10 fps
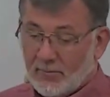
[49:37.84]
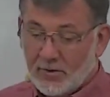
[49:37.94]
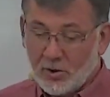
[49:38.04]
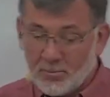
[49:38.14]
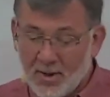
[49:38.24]

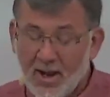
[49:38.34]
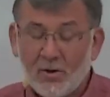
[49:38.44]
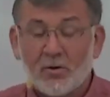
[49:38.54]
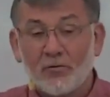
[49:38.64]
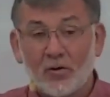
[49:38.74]
your
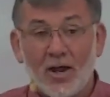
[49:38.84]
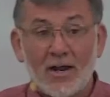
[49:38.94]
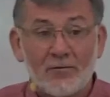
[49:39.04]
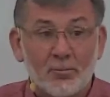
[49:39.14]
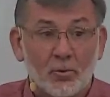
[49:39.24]
manner of
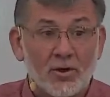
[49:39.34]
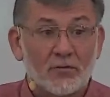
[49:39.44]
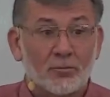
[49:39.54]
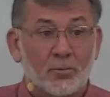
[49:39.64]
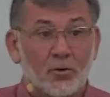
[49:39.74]
life
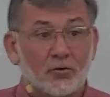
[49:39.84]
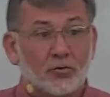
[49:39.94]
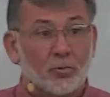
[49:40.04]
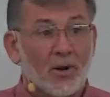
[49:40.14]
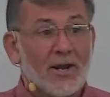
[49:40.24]
brings
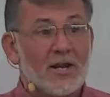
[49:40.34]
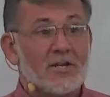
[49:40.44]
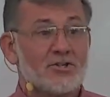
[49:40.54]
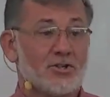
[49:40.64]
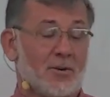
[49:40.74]

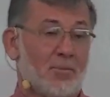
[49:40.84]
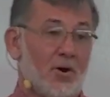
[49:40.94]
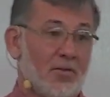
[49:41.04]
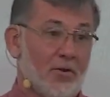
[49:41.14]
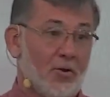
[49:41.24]
persuasion
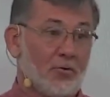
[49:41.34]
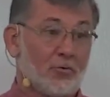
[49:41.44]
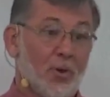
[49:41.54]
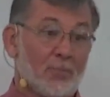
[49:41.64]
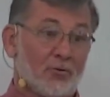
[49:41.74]
upon those
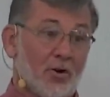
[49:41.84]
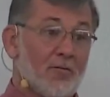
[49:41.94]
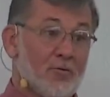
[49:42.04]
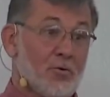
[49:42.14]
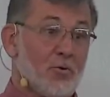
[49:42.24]
who
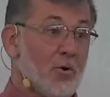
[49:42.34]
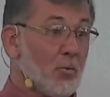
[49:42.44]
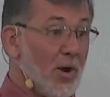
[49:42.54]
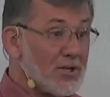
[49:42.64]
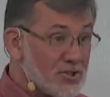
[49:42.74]
observe you, who are
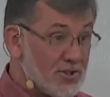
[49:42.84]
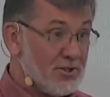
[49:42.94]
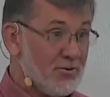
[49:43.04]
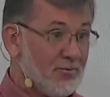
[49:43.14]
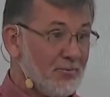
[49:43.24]
watching
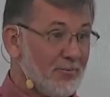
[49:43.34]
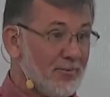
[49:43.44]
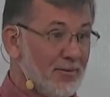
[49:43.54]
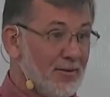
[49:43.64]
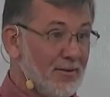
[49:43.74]
you.
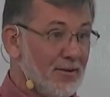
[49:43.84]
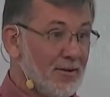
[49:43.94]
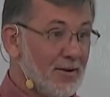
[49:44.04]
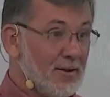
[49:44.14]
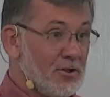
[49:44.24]

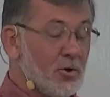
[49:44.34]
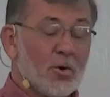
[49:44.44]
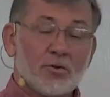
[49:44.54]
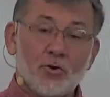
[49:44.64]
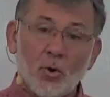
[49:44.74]

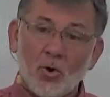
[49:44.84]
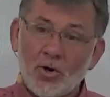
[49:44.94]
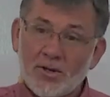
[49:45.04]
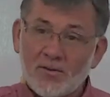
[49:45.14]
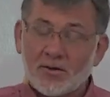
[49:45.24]
You're
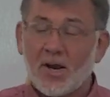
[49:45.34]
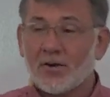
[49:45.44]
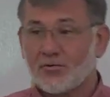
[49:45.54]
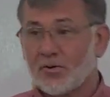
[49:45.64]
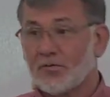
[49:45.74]
adorning the
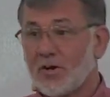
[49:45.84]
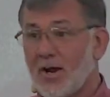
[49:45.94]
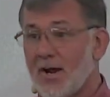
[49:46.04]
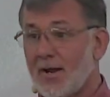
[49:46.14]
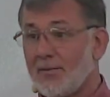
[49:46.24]
doctrine of
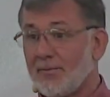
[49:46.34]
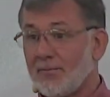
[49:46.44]
God.